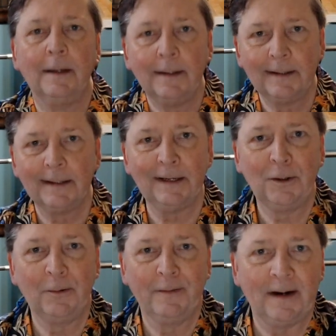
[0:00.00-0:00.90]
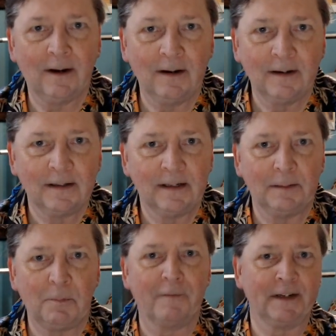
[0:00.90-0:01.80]
Hello there,
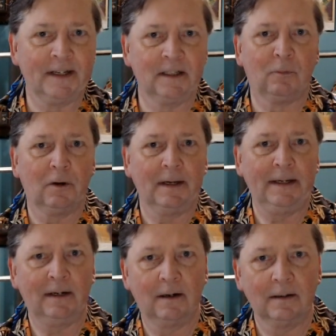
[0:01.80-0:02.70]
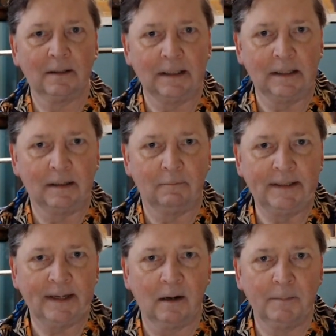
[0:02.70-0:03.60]
Marvin Kilborn here,
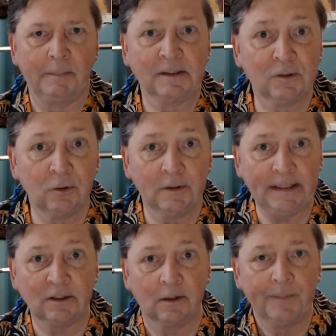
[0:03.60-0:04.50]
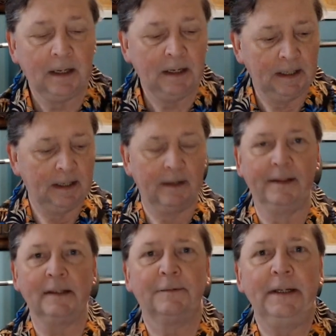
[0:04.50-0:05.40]
retired public school teacher.
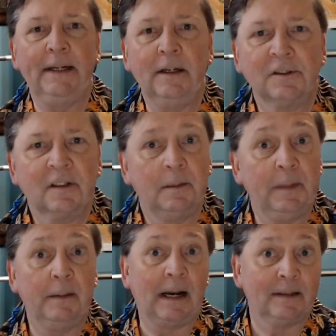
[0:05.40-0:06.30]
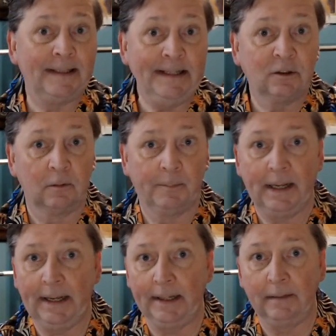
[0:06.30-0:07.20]
This video is going to be about teacher
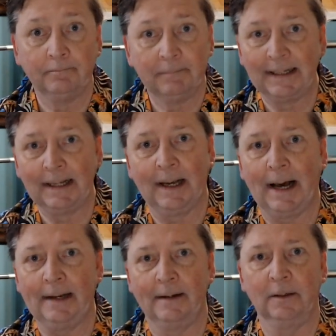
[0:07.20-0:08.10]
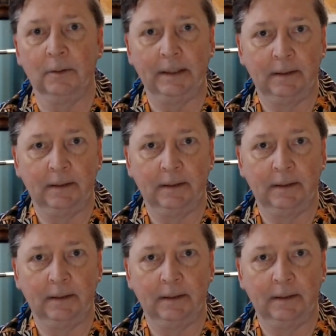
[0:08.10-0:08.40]
pay. Got to do it.